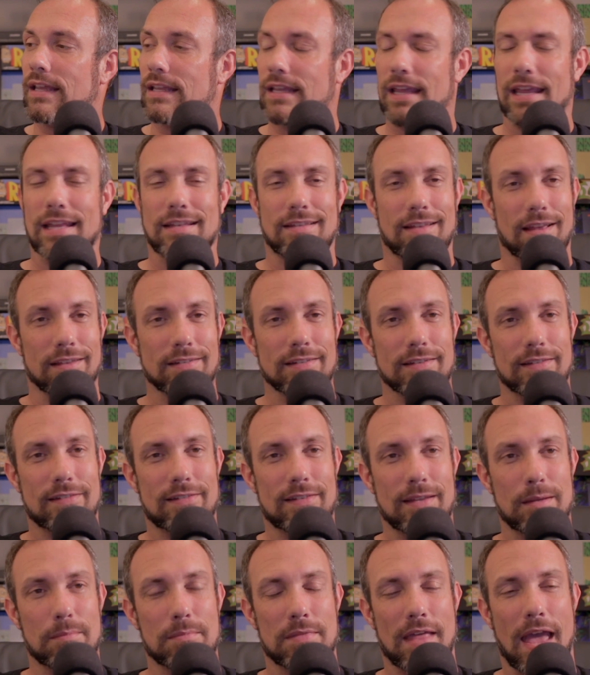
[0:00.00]
it doesn't
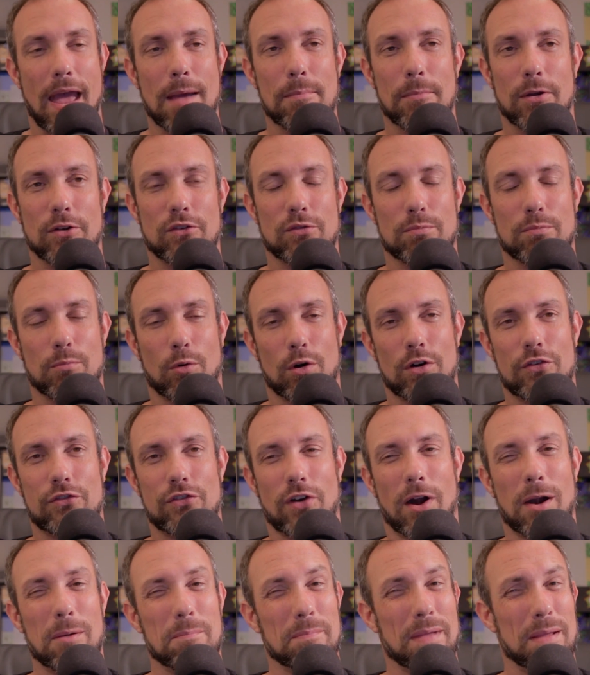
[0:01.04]
seem that much more
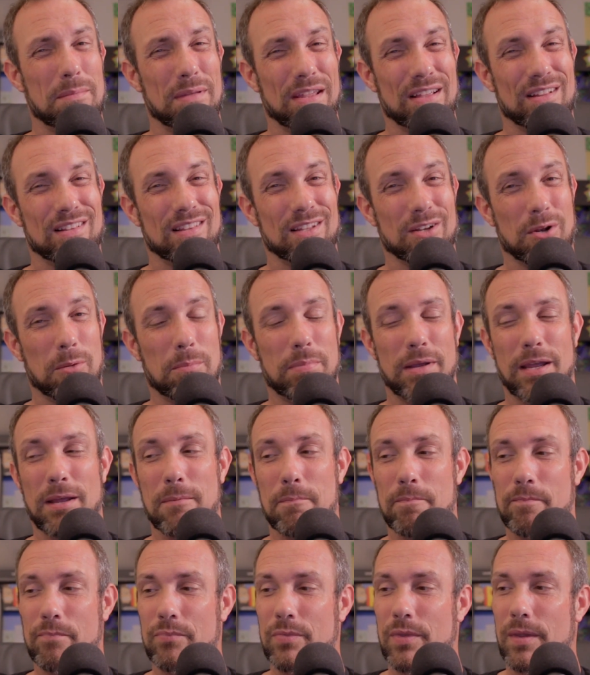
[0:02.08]
sharp, maybe a little bit,